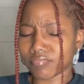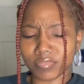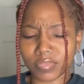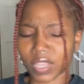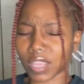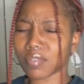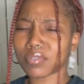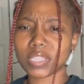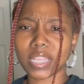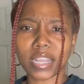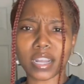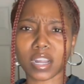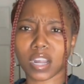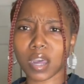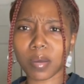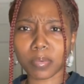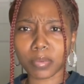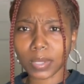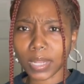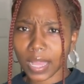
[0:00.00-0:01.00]
they was like a
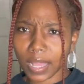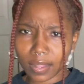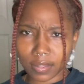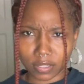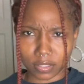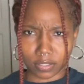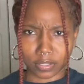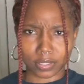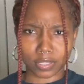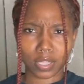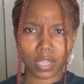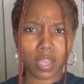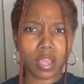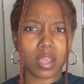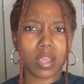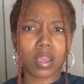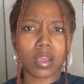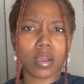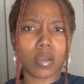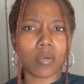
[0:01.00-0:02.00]
couple dollars.
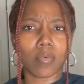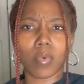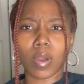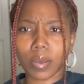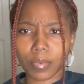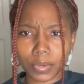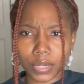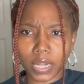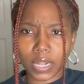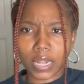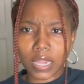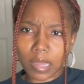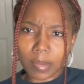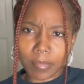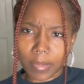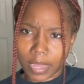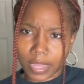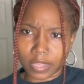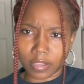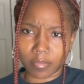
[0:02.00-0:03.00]
Why would I not
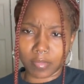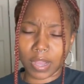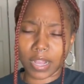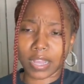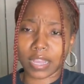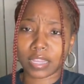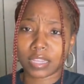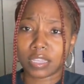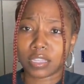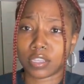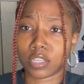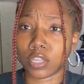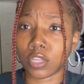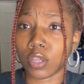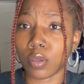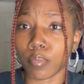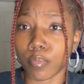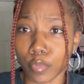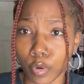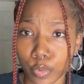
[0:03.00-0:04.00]
buy them? I got the
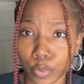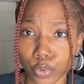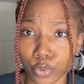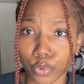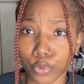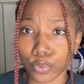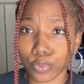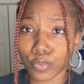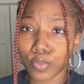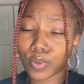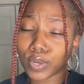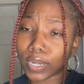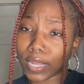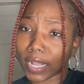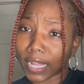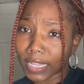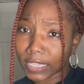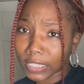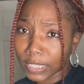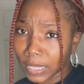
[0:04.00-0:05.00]
maroon and I
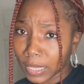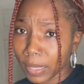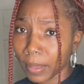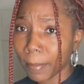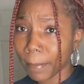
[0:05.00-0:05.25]
got the